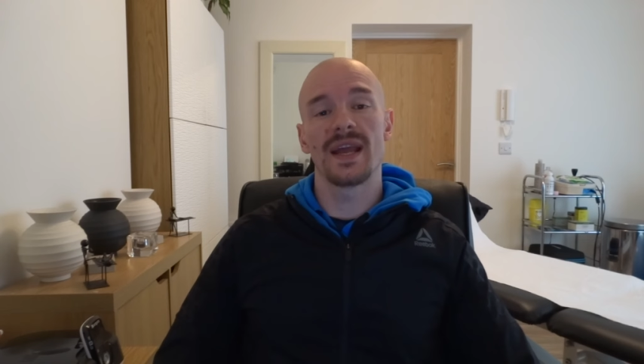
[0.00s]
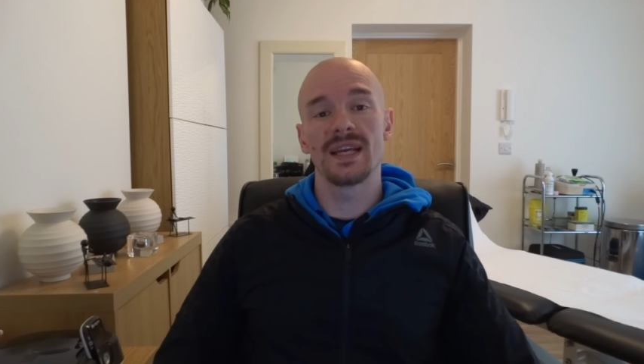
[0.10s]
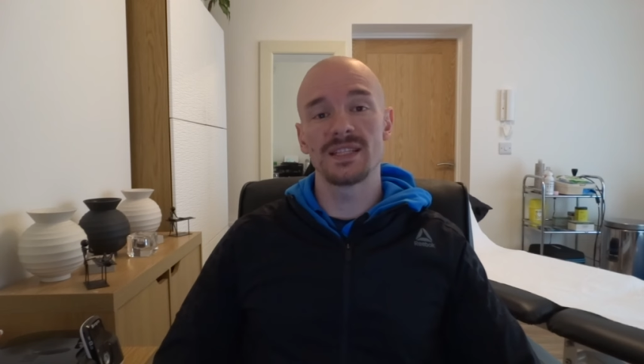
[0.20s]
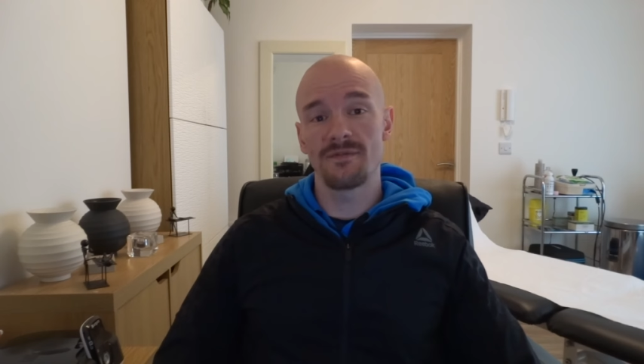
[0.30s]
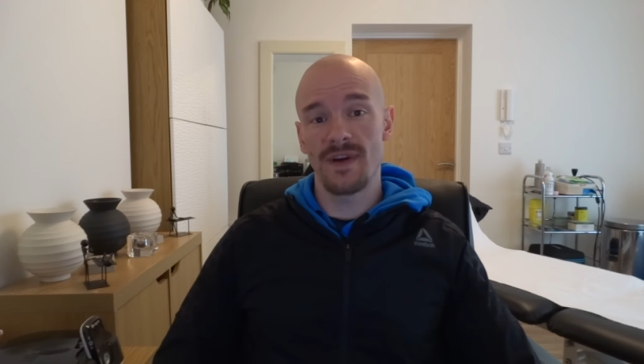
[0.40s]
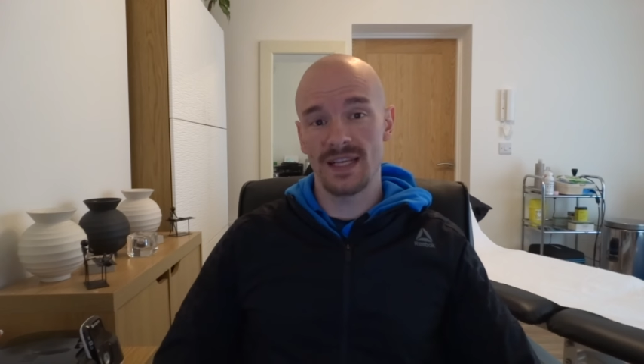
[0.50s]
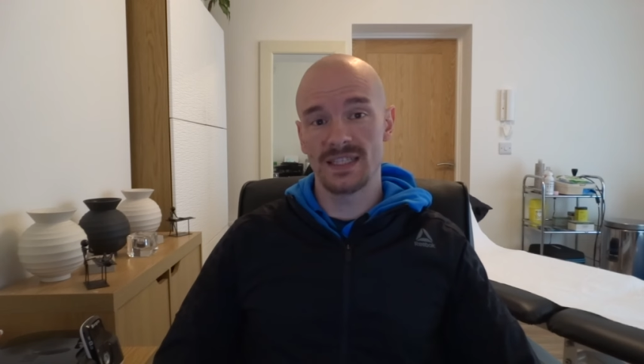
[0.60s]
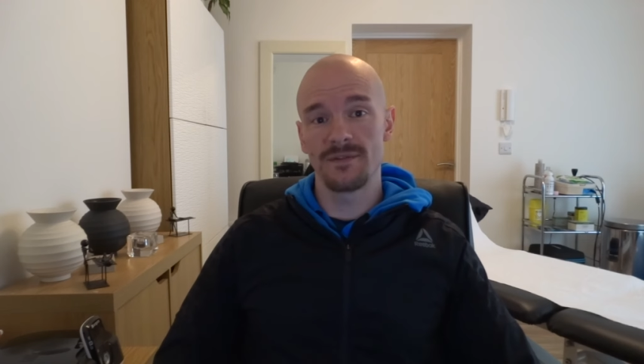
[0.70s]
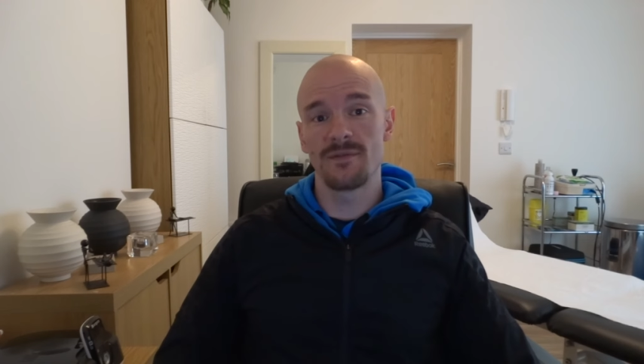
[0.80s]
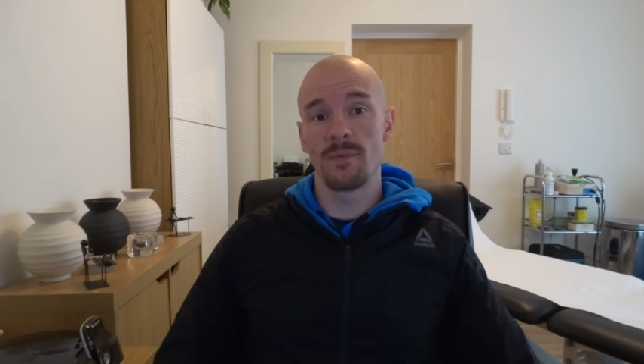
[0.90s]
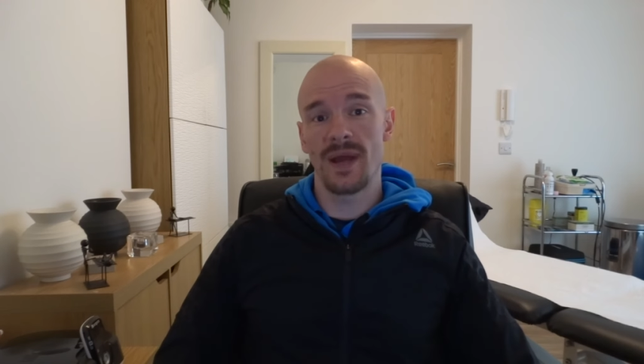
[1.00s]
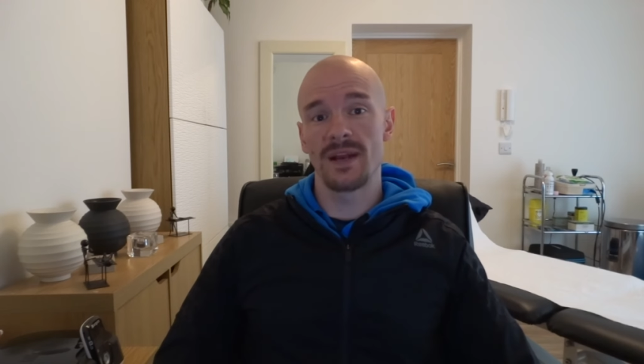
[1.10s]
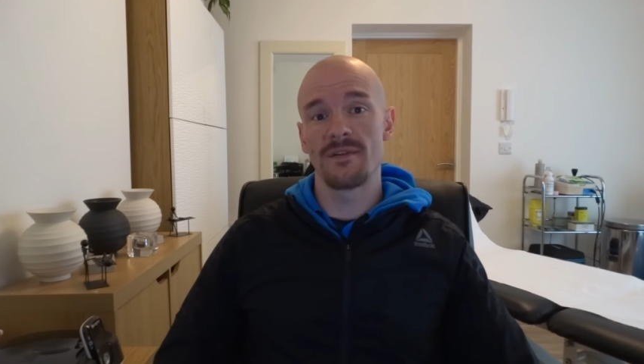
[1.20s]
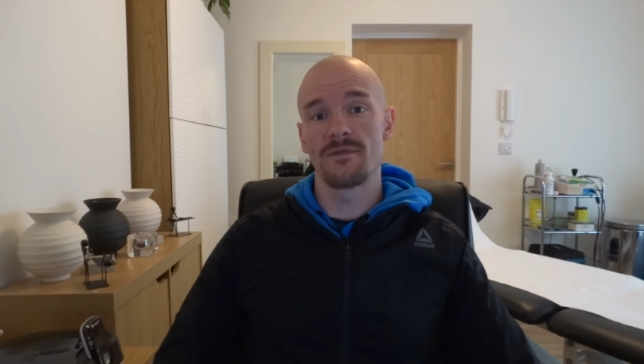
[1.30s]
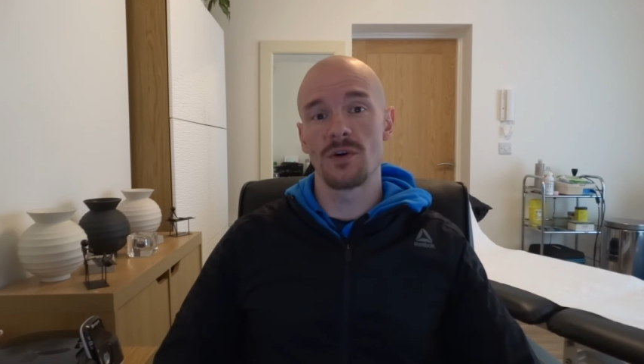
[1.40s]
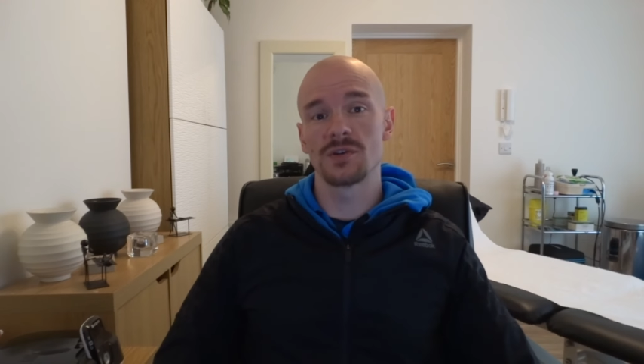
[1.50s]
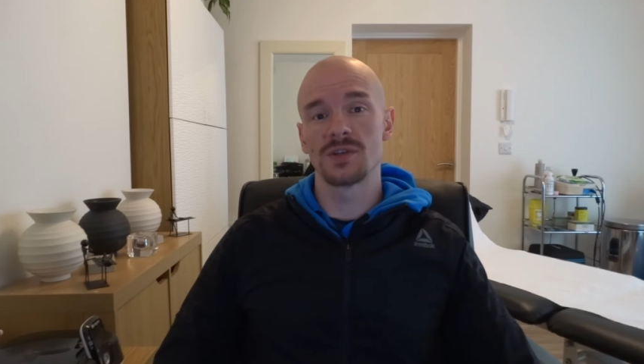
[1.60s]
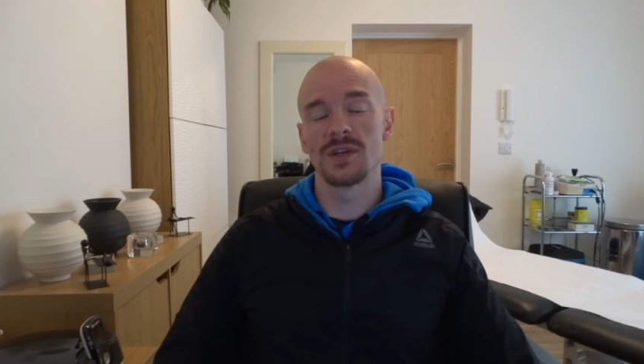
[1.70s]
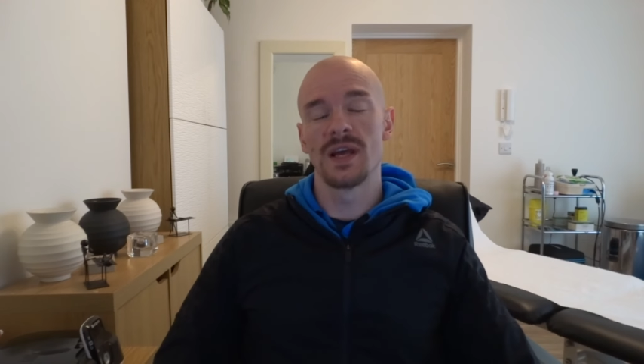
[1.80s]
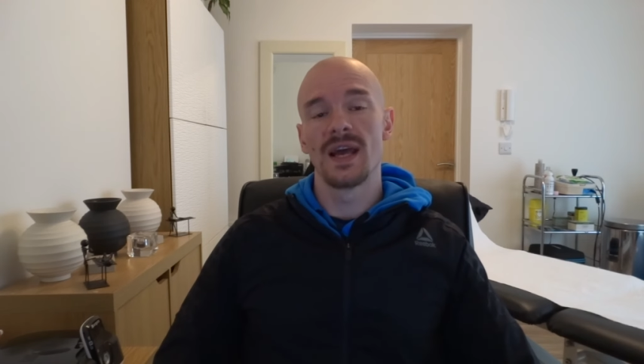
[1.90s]
It is effective for pain and
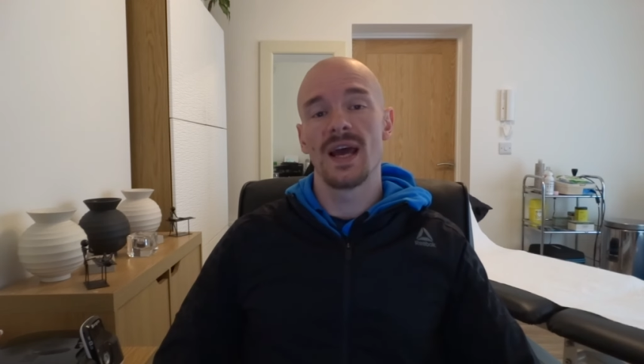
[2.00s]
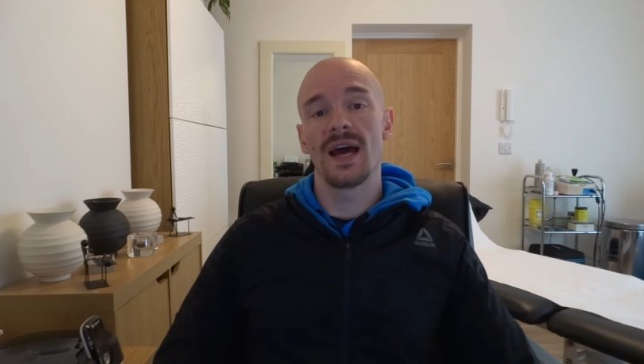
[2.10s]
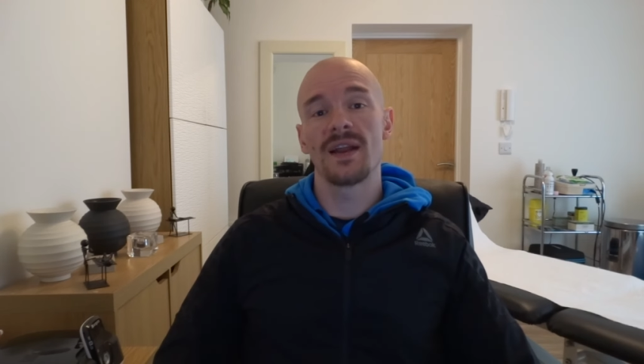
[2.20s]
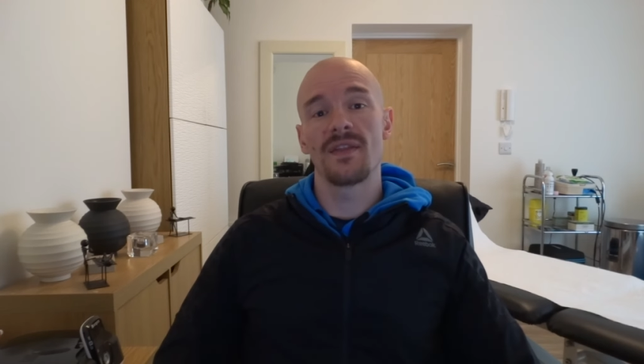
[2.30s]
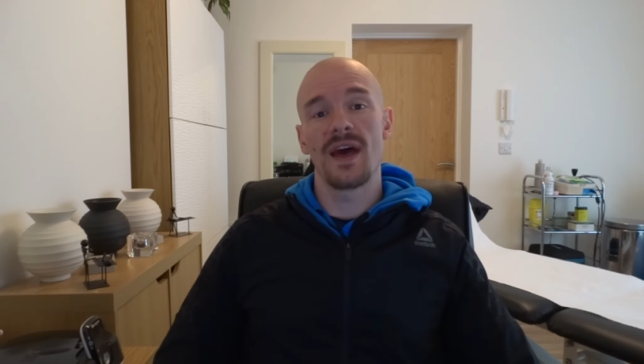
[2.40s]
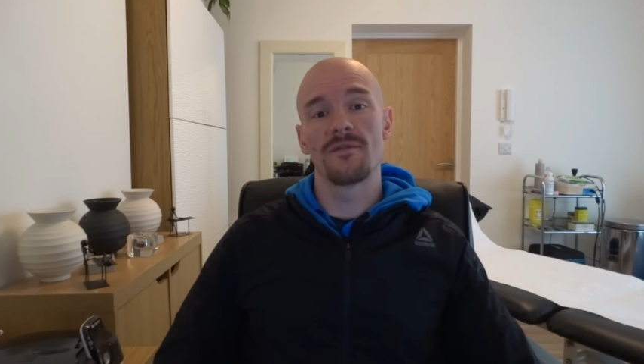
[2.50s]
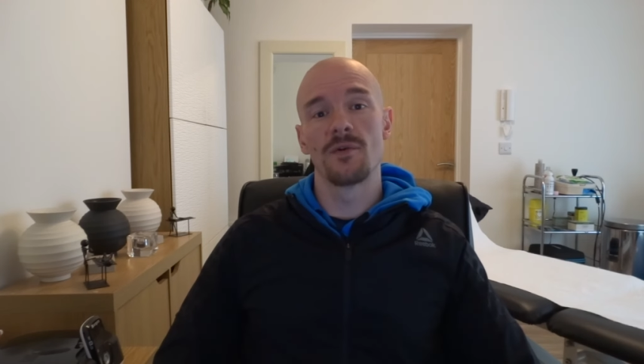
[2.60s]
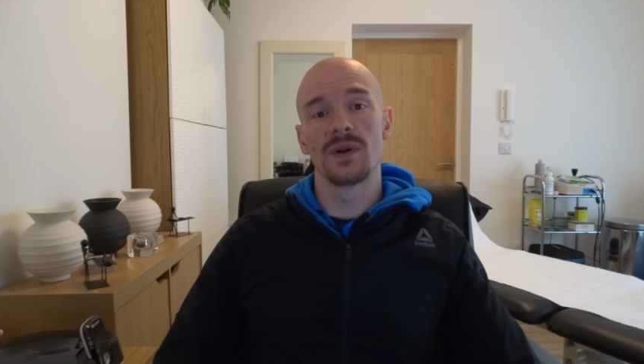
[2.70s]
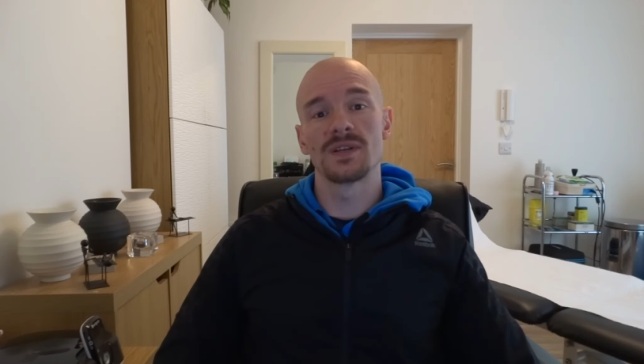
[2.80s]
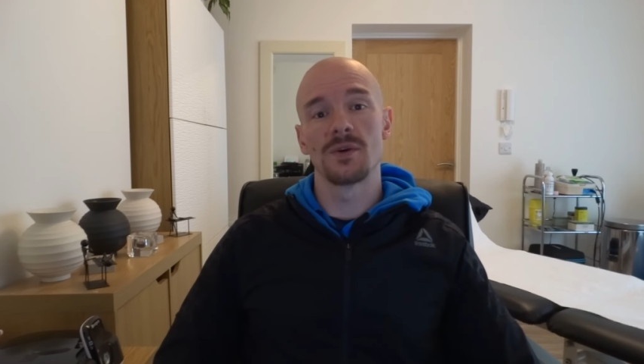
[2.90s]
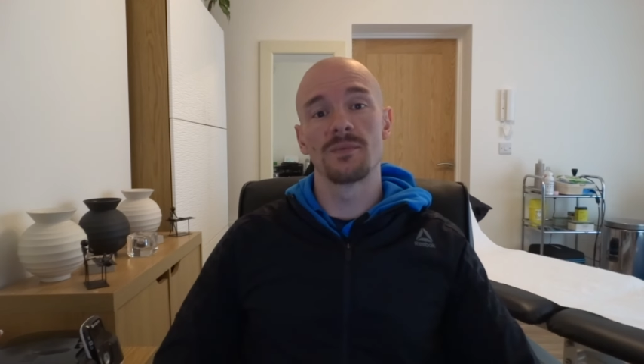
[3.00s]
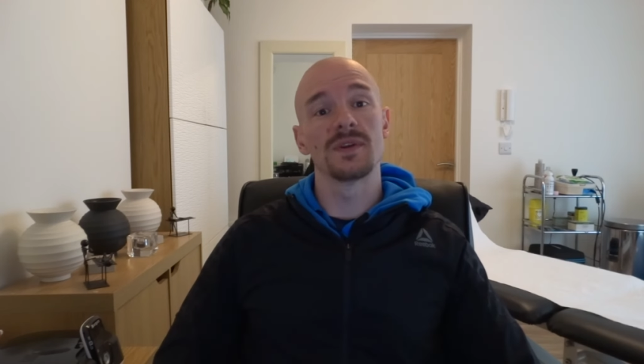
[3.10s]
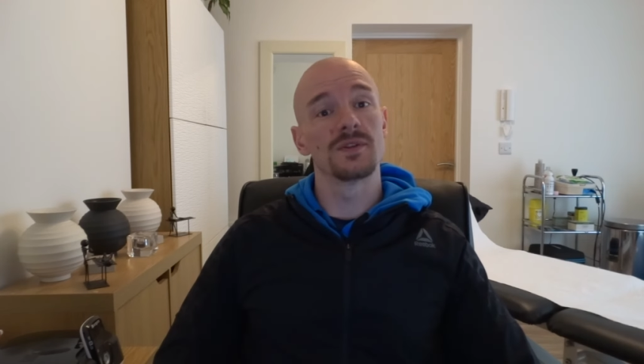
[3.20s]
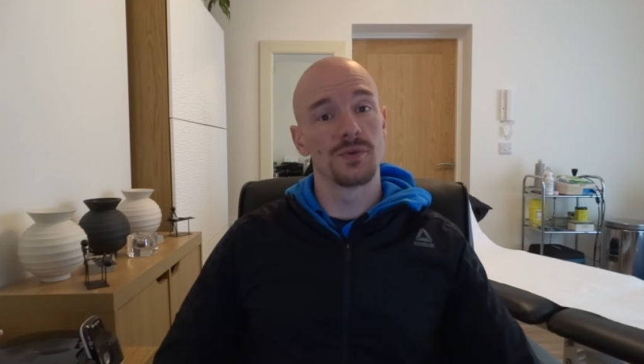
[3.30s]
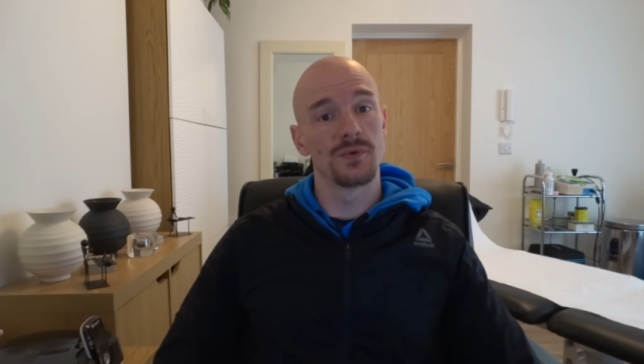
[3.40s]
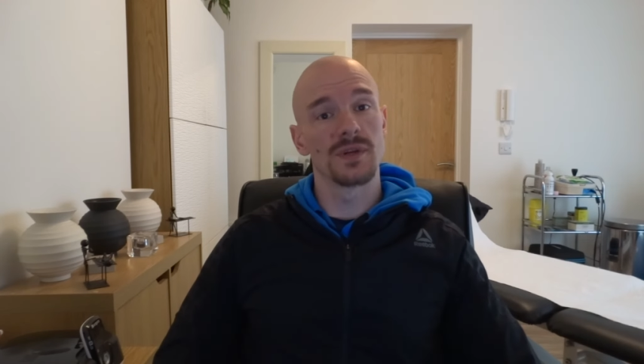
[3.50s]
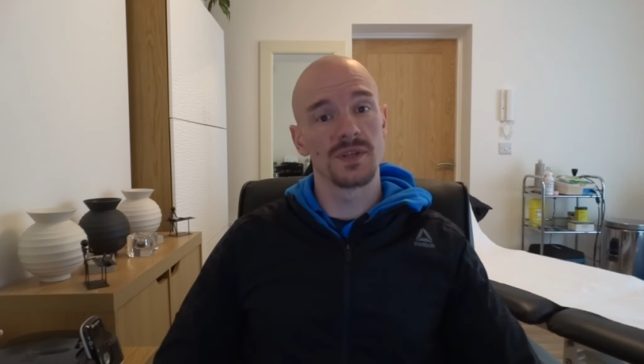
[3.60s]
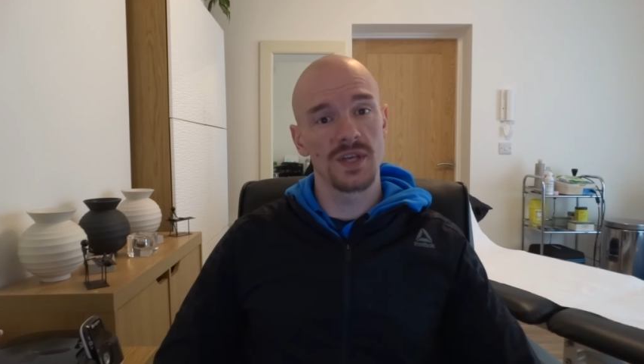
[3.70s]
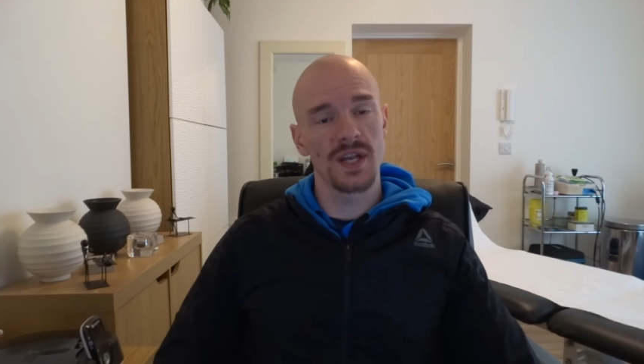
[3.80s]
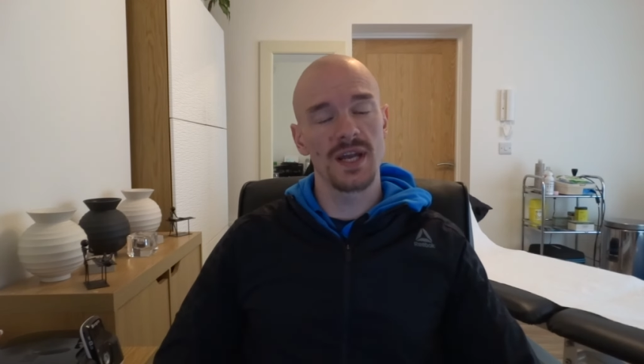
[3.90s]
function, and it therefore is something to
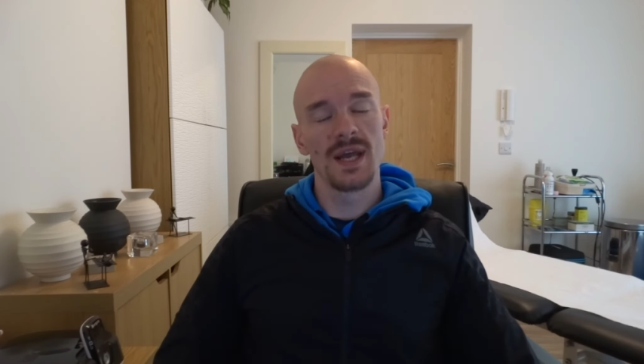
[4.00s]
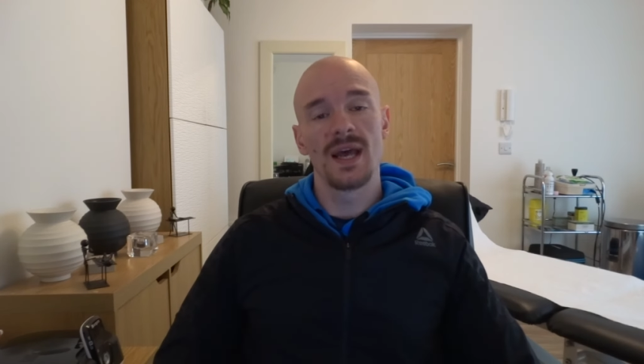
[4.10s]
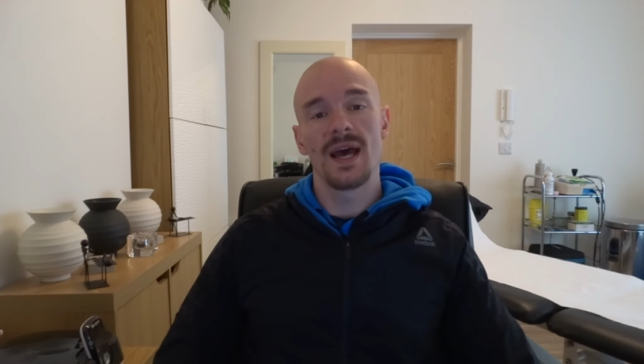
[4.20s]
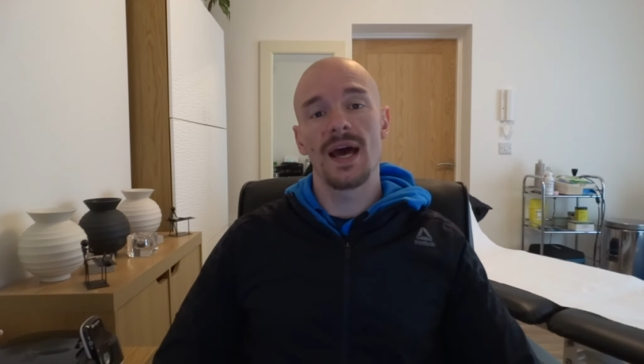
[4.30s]
consider.